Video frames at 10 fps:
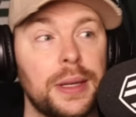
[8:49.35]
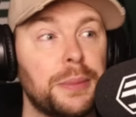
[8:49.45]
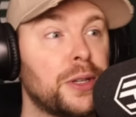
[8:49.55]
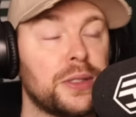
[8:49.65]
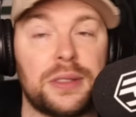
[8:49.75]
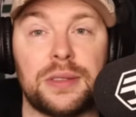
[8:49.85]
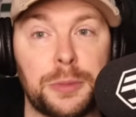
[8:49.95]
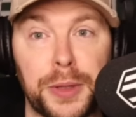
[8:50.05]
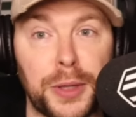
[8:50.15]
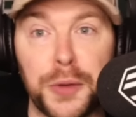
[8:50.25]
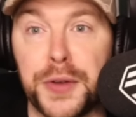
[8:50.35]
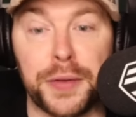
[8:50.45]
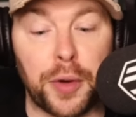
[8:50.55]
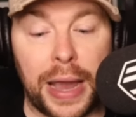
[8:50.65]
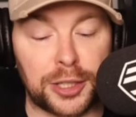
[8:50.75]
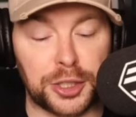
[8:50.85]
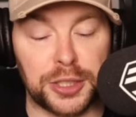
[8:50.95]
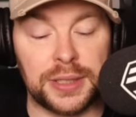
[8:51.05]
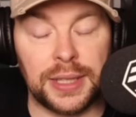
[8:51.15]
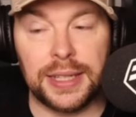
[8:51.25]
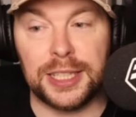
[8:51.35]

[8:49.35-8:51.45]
because there's been no further action.